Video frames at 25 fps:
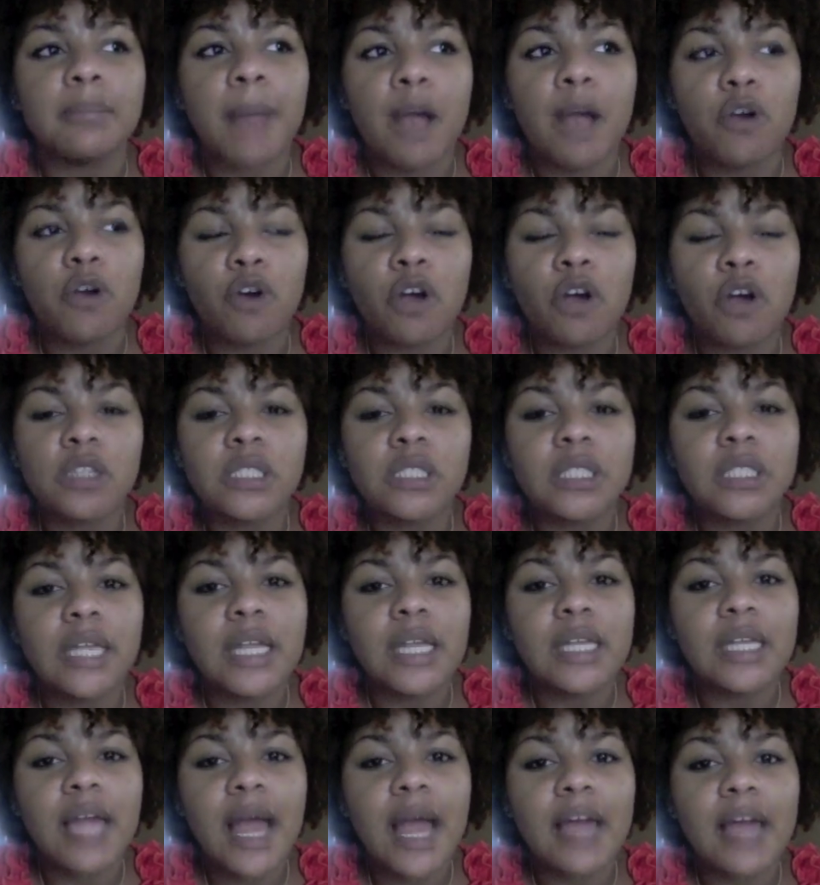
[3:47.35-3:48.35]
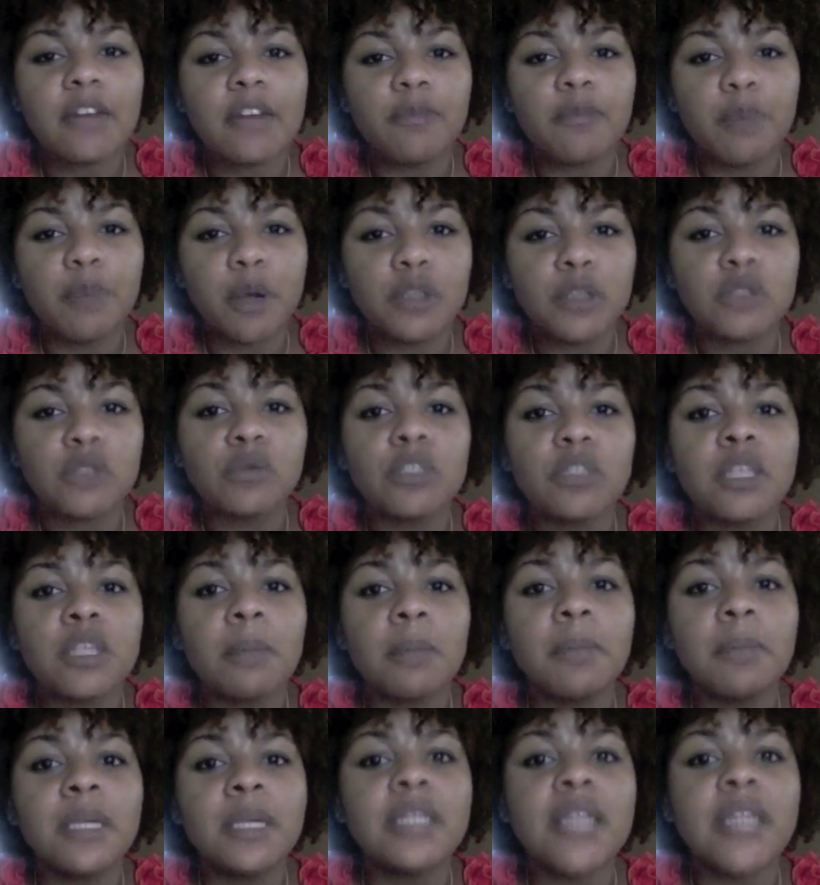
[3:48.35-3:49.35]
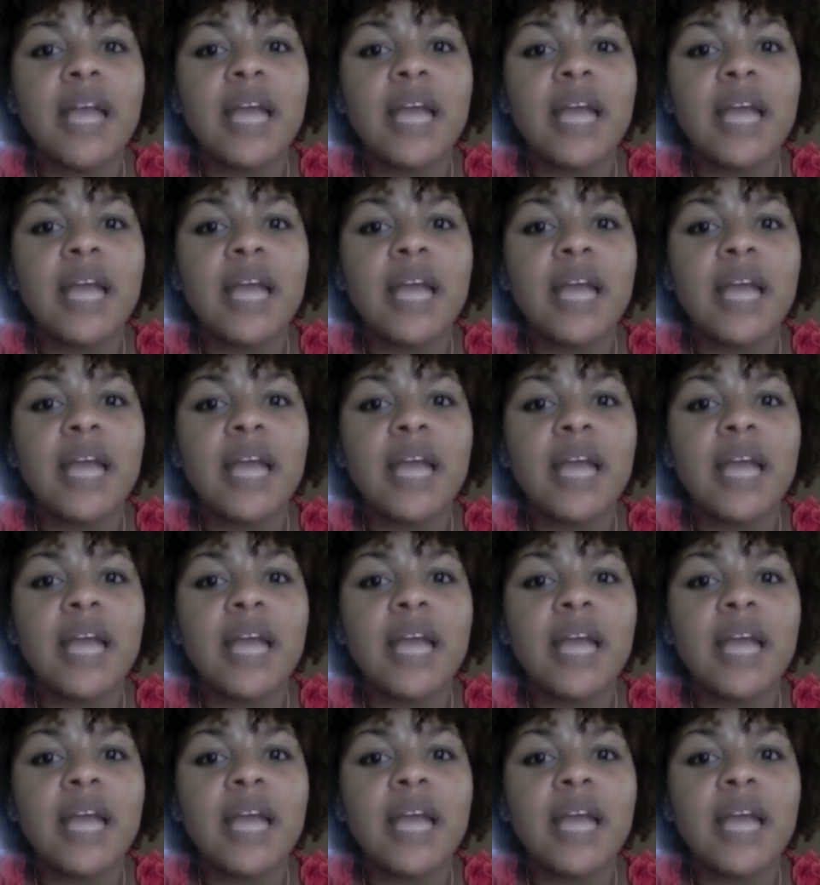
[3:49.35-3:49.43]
by crossing that line of personal, to me,